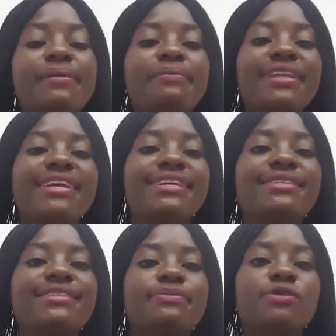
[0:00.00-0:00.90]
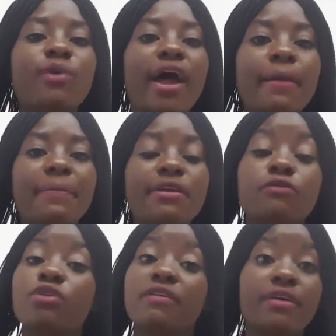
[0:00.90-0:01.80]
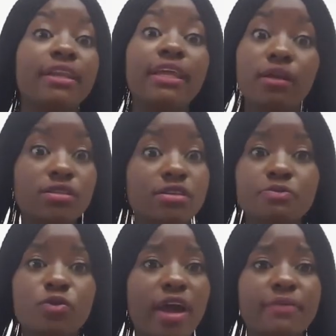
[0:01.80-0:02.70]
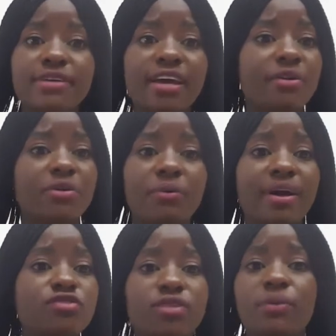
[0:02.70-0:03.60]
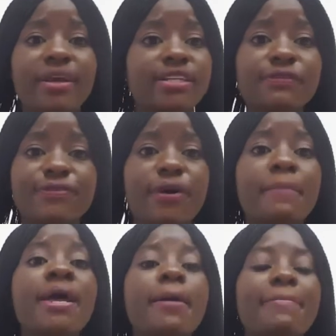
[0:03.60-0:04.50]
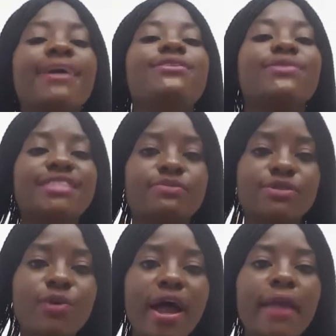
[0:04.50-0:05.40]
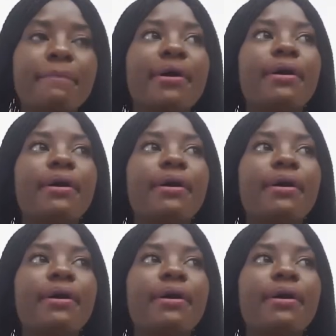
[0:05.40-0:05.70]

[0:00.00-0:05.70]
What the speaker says: Please subscribe if you haven't yet subscribed. I don't know what you are waiting for, but do subscribe.